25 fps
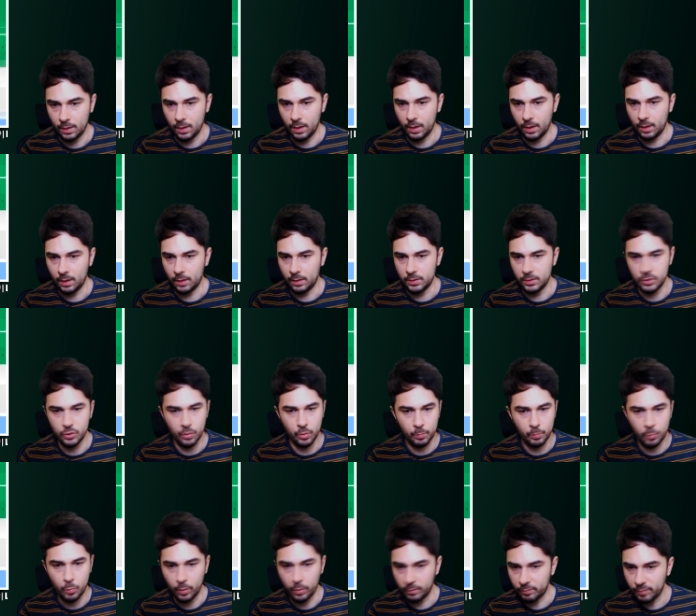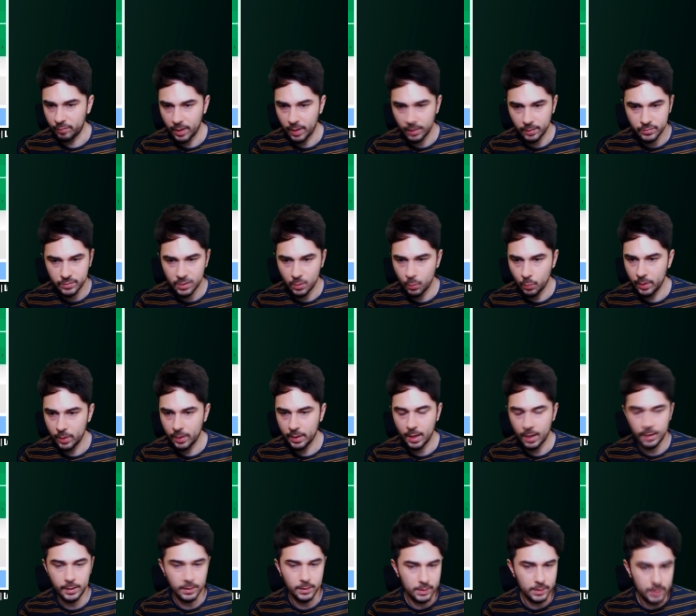a 0.5 somewhere that I
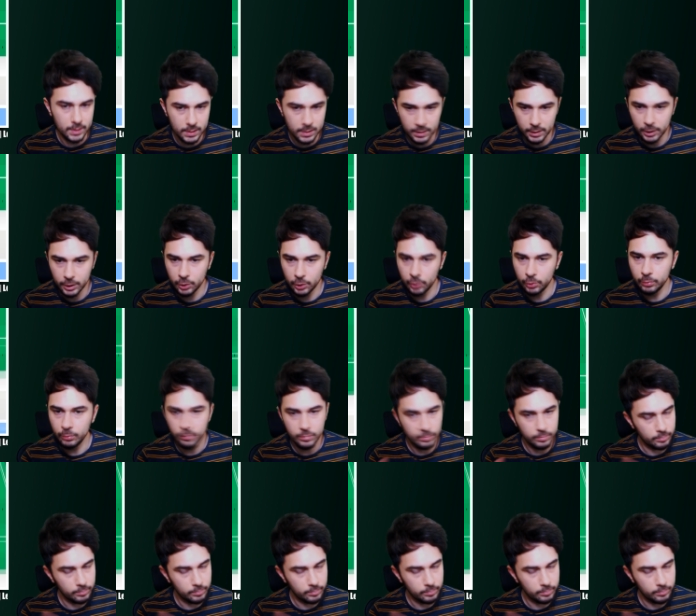need to steal,